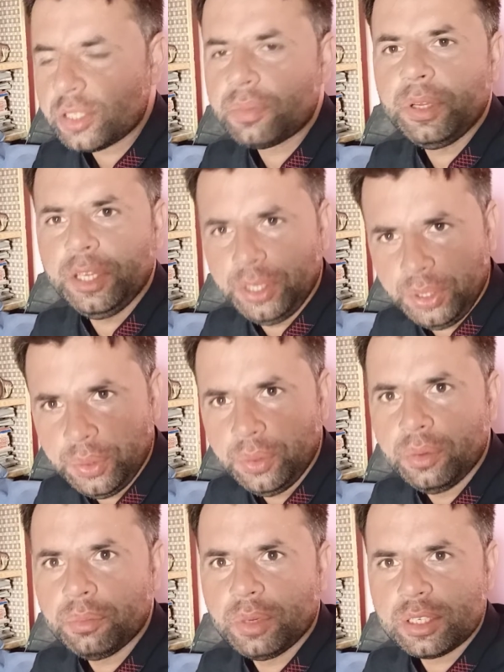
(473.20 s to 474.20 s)

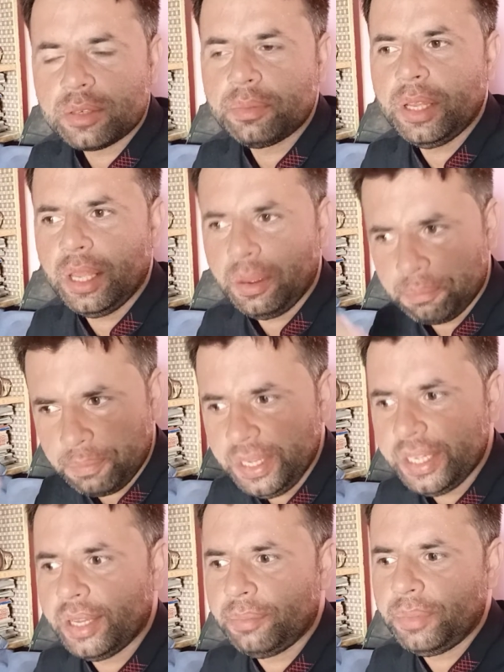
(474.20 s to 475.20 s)
new, must be
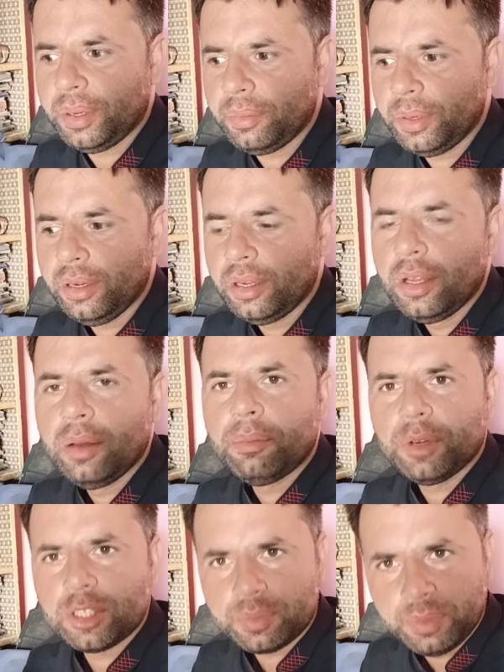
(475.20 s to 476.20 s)
implicable,
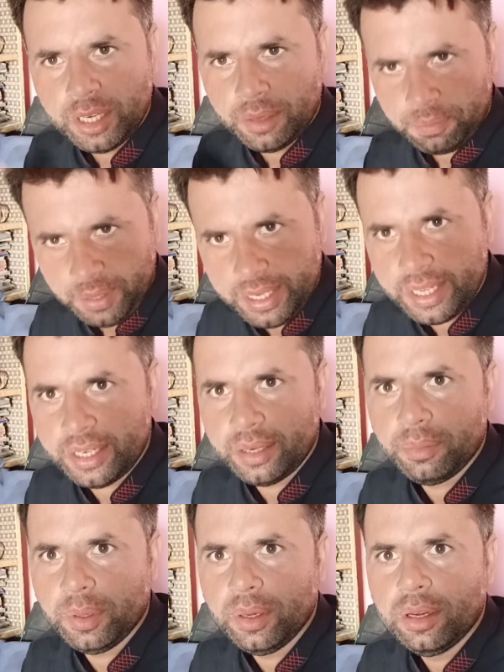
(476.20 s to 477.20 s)
must be
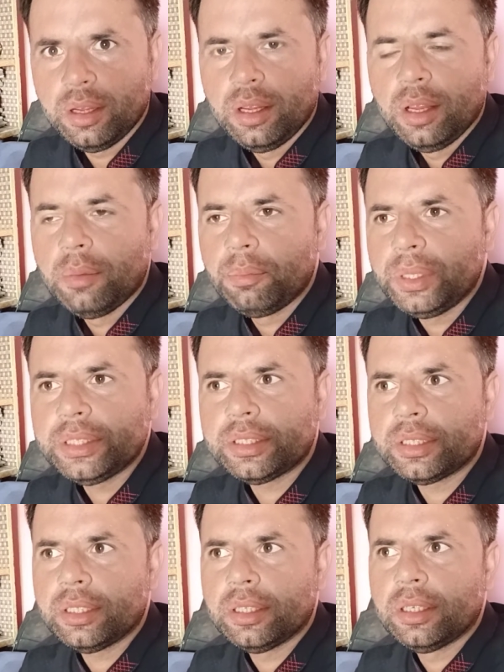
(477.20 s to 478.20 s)
replicatable, but